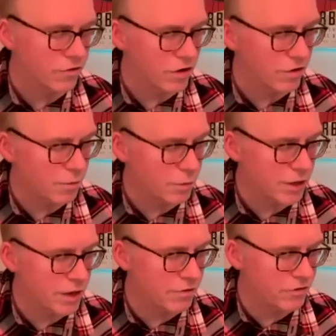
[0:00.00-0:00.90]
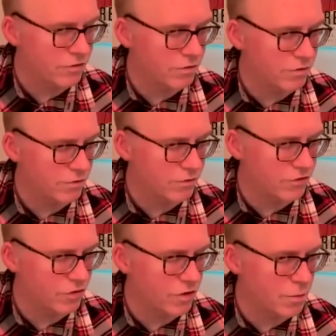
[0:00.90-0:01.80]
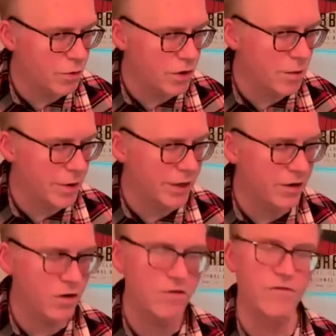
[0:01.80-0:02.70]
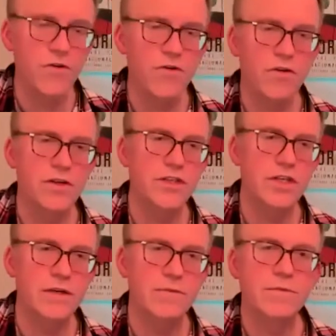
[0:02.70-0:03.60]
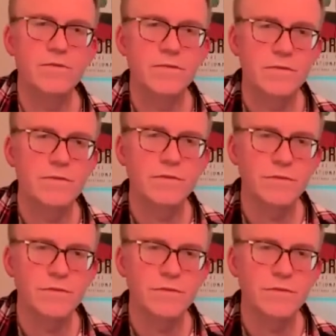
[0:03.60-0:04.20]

you're playing 2 and putting your pinky onto 4 on the G. And